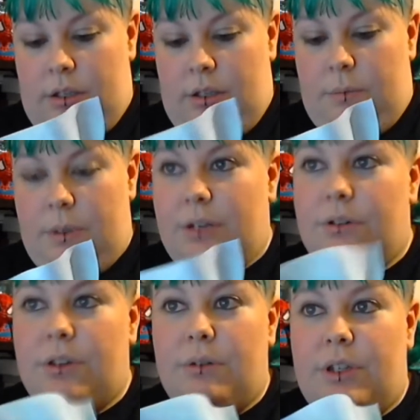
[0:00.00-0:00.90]
being
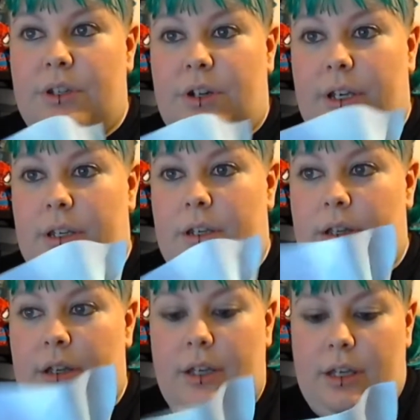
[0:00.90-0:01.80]
really tired
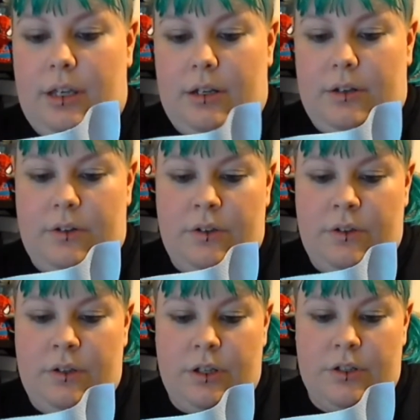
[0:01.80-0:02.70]
and
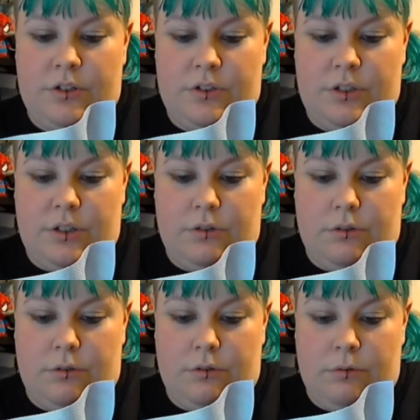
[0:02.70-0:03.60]
adjusting
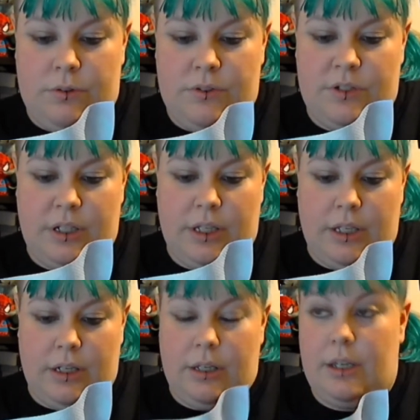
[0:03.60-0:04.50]
to
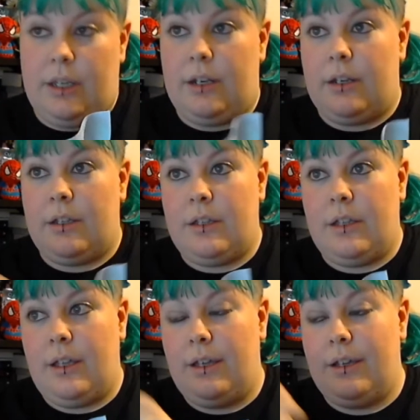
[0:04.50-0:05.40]
studying again
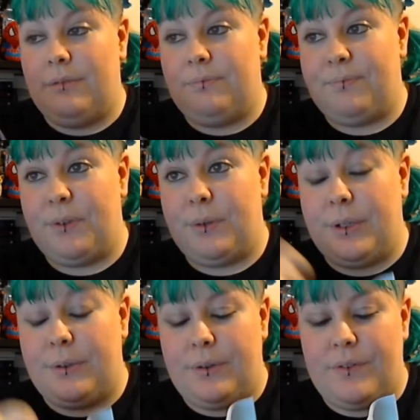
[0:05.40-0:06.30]
and doing
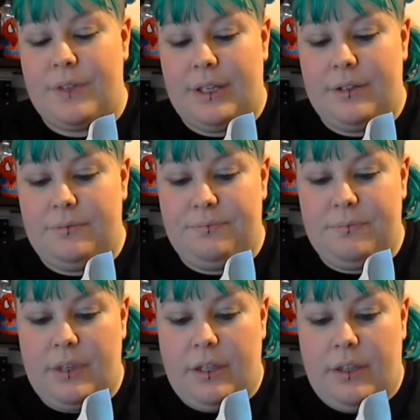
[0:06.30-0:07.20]
all of that.
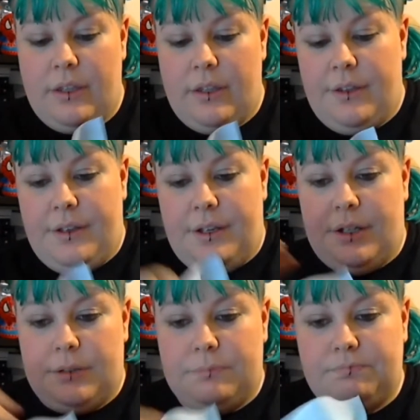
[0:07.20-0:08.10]

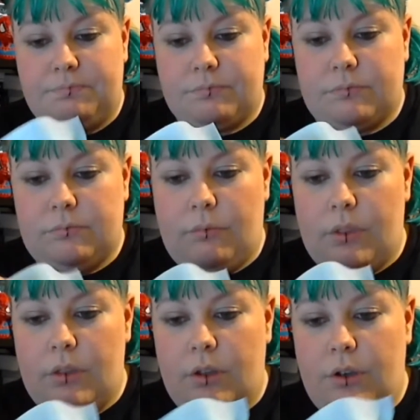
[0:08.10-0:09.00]
Um,
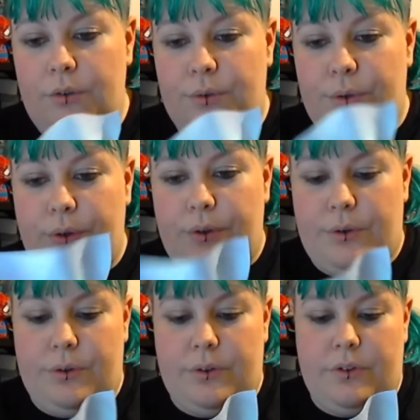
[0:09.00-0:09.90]
Overall, the
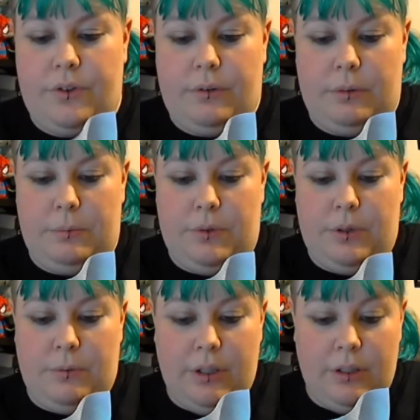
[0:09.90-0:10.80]
course is going pretty
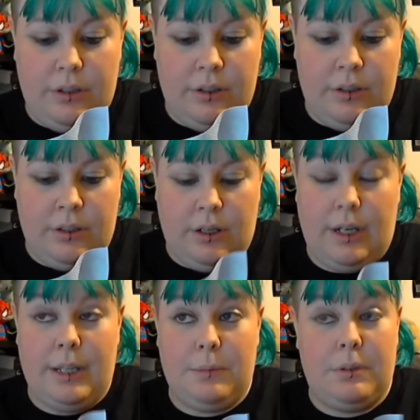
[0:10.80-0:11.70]
well.
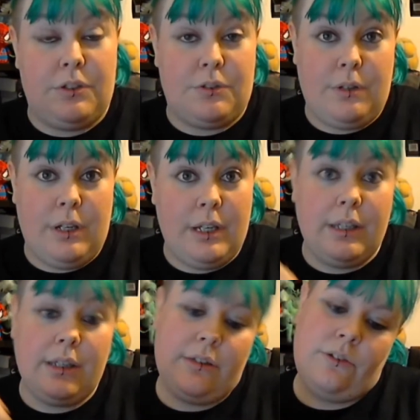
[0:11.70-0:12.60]
I'm enjoying
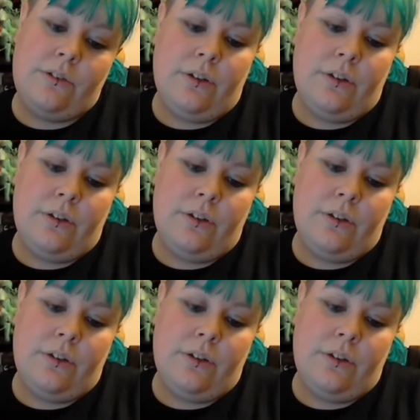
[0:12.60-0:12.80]
it.